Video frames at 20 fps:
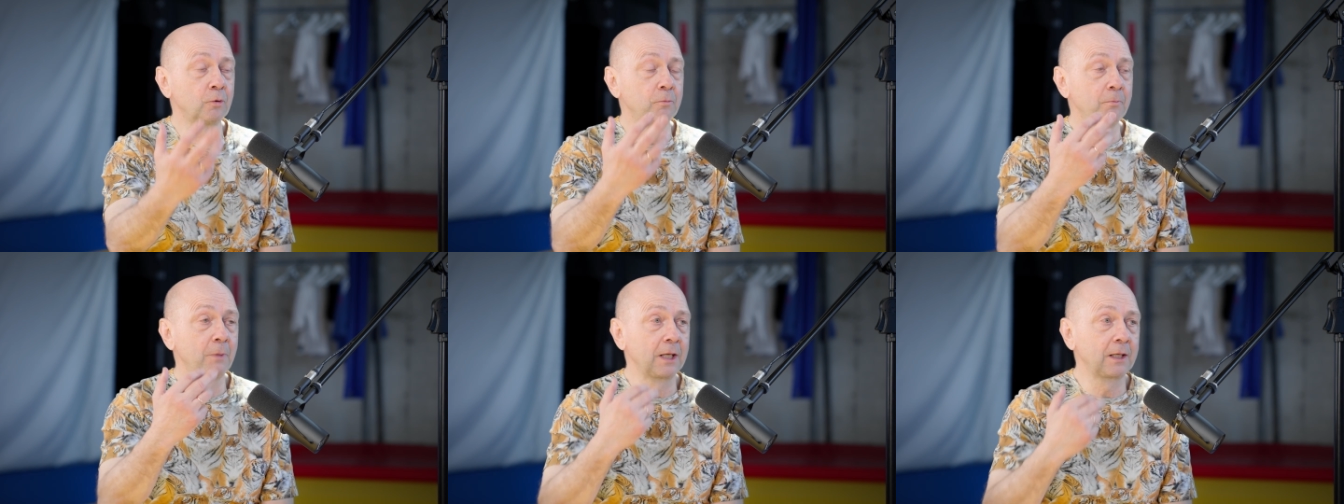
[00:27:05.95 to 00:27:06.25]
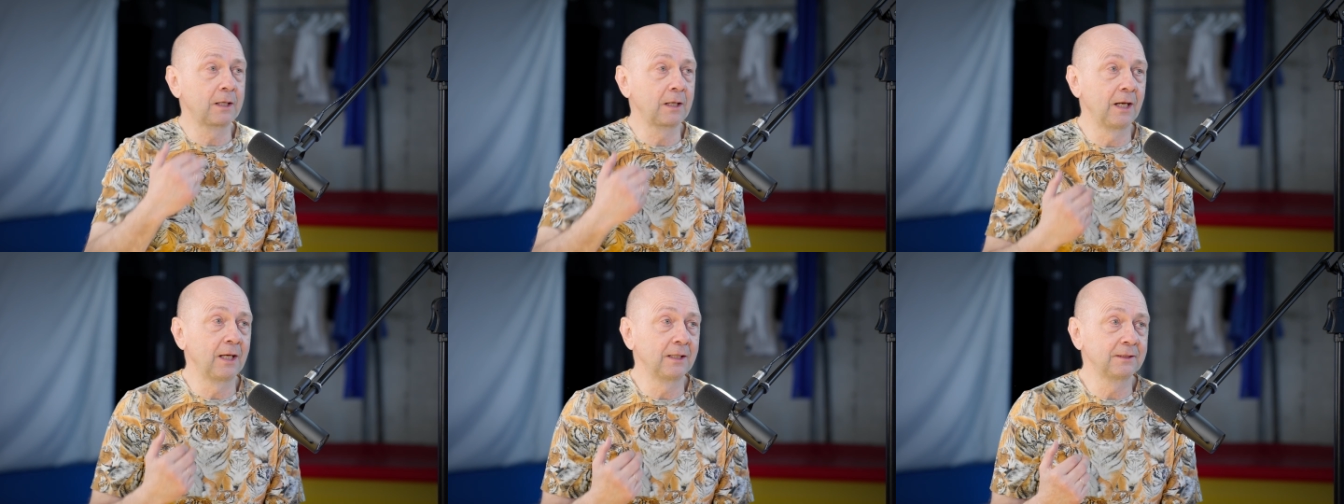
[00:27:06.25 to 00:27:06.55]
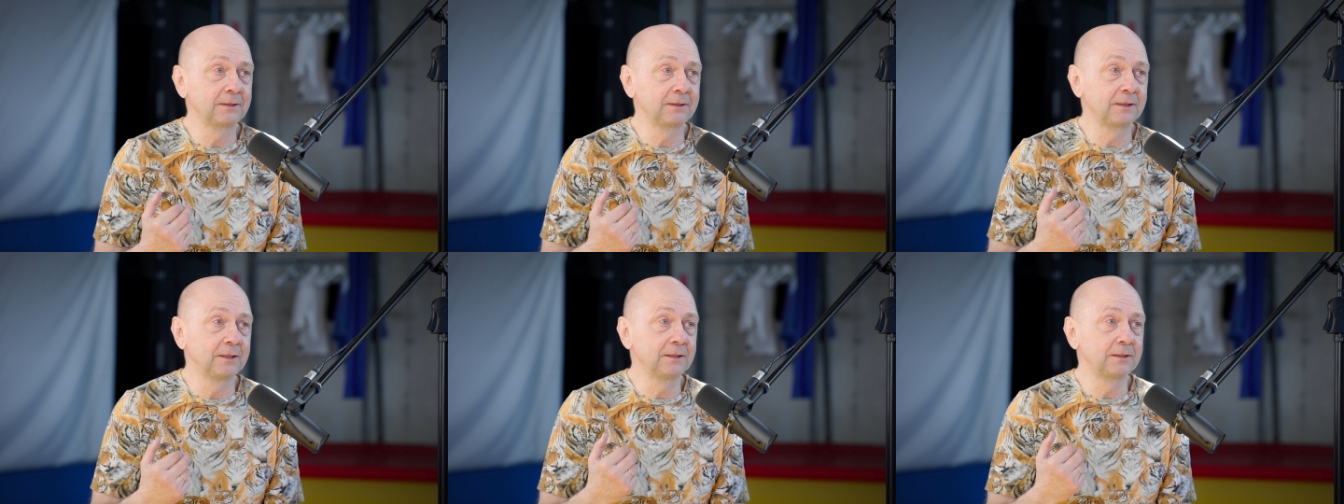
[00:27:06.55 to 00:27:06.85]
to my
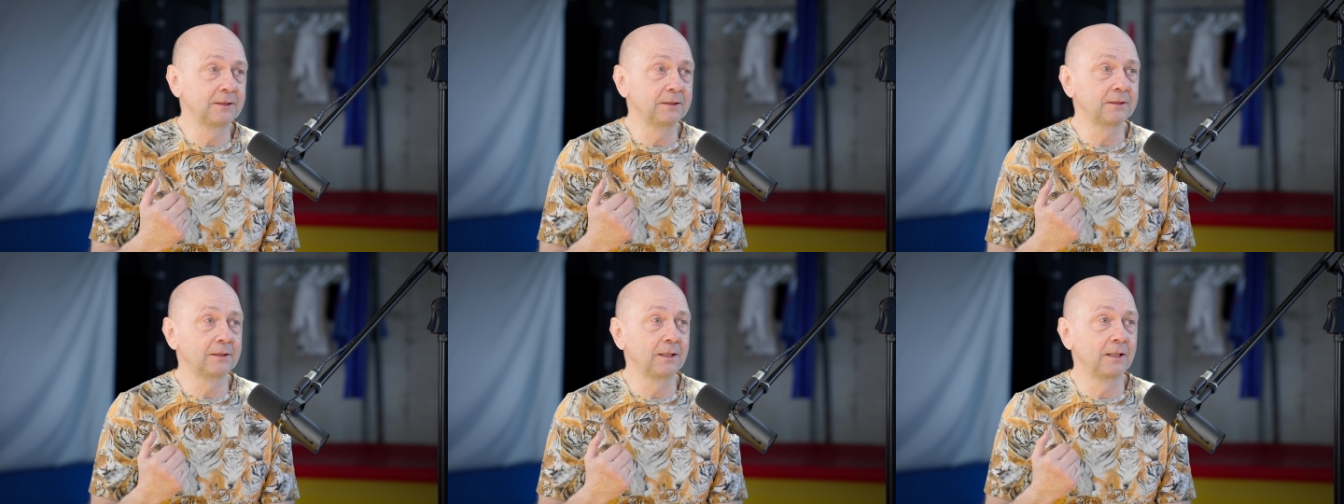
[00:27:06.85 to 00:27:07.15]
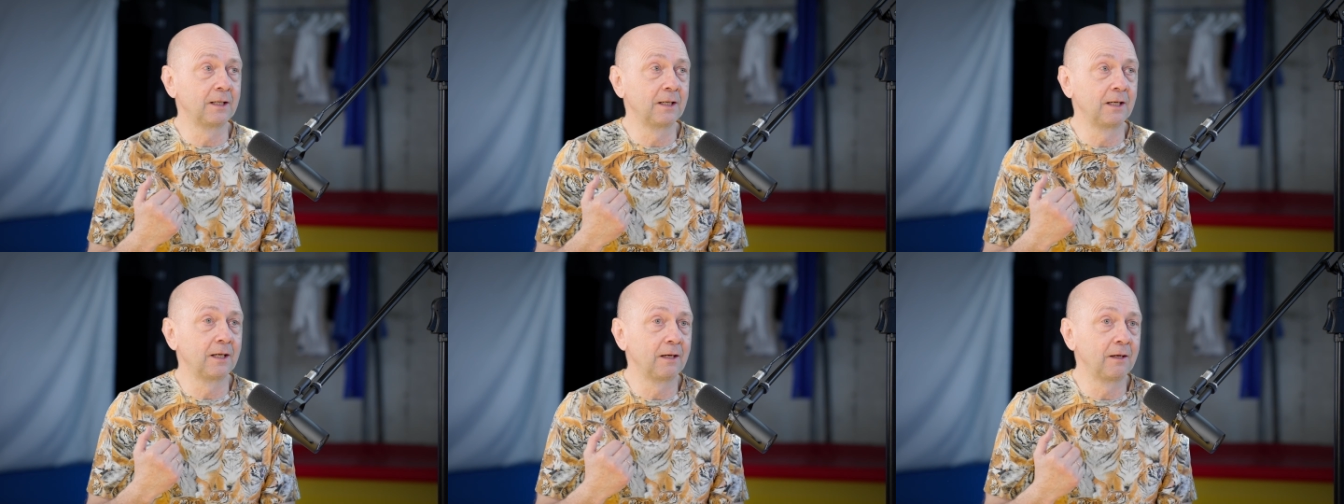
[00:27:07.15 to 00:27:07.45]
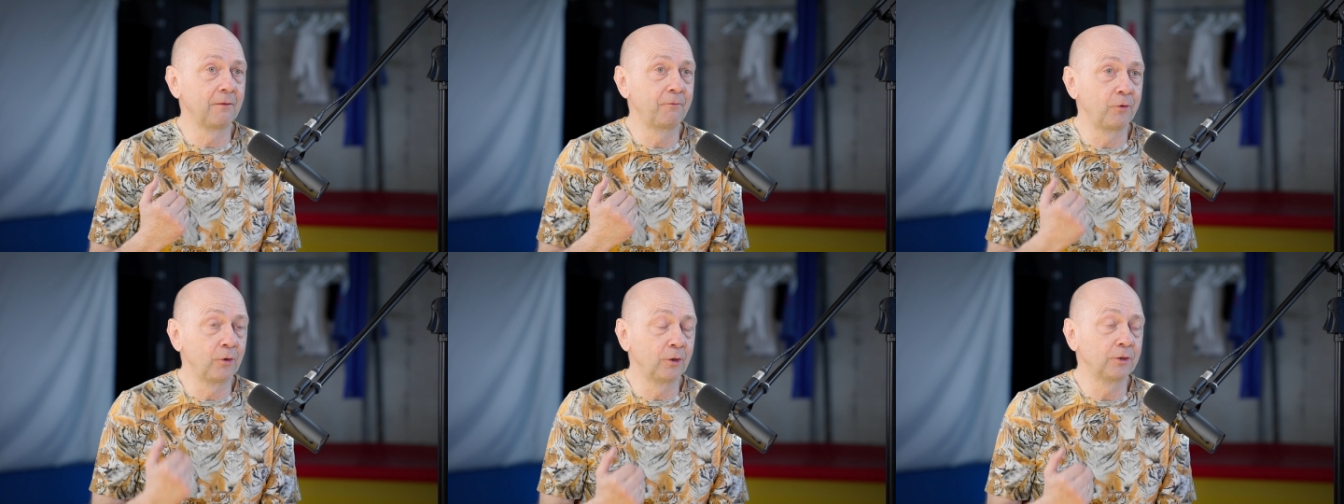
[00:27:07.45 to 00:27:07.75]
classes
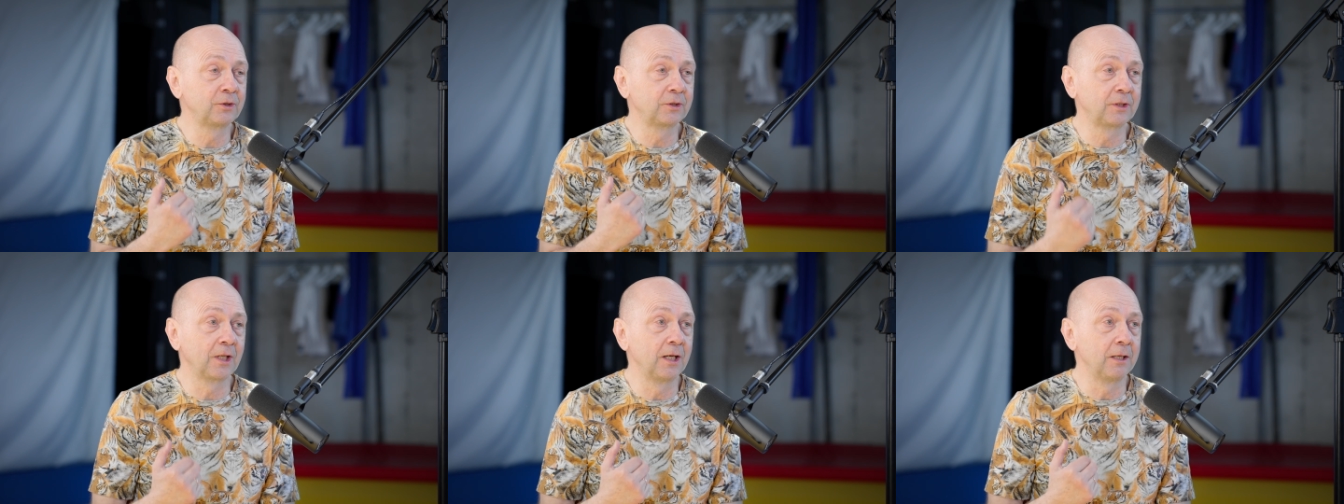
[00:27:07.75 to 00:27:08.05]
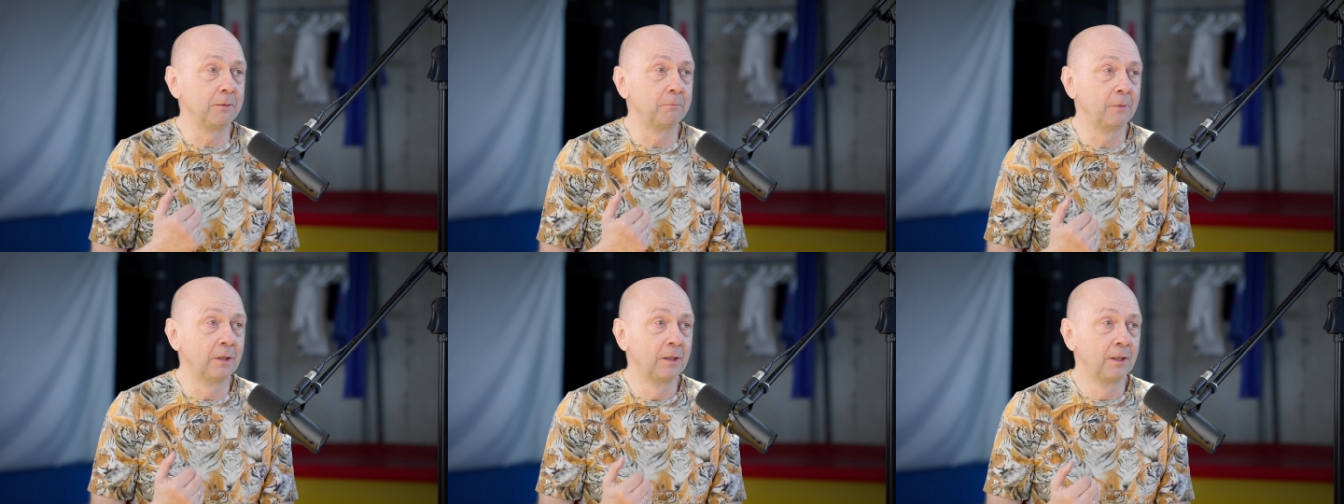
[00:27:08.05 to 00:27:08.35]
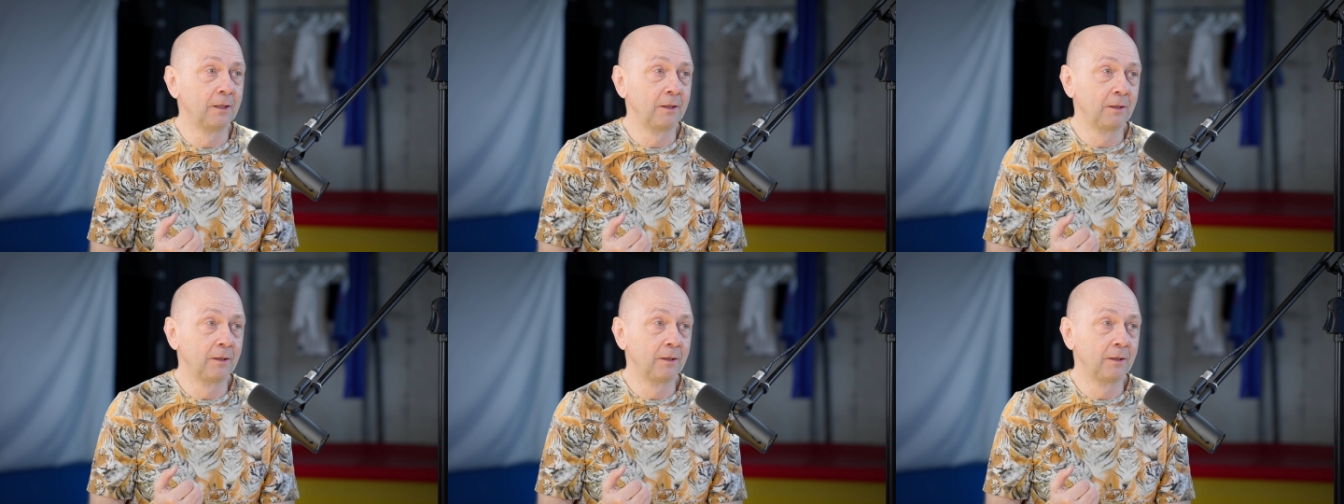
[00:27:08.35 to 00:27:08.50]
first time